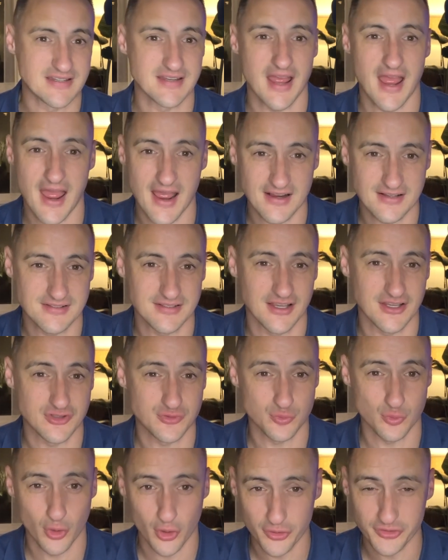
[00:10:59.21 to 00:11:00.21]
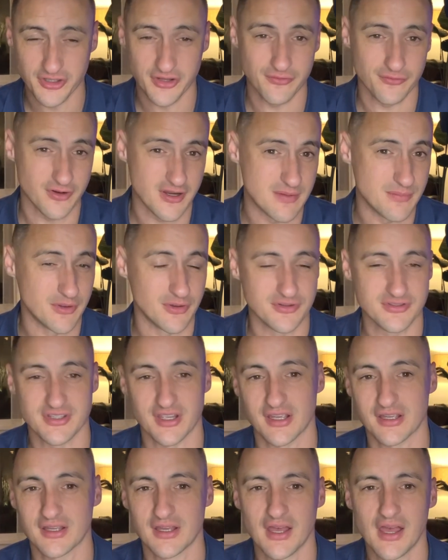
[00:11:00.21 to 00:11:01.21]
to access royalty-free
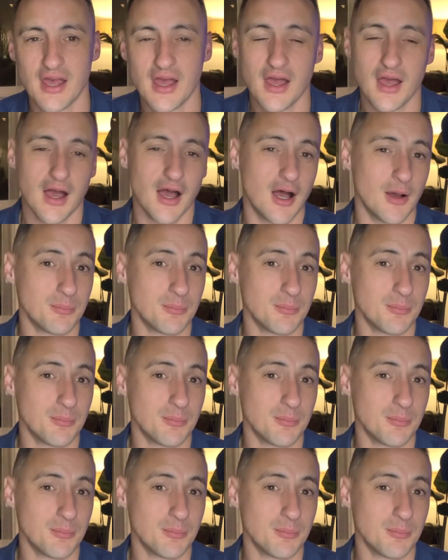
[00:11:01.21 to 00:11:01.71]
music. Uh,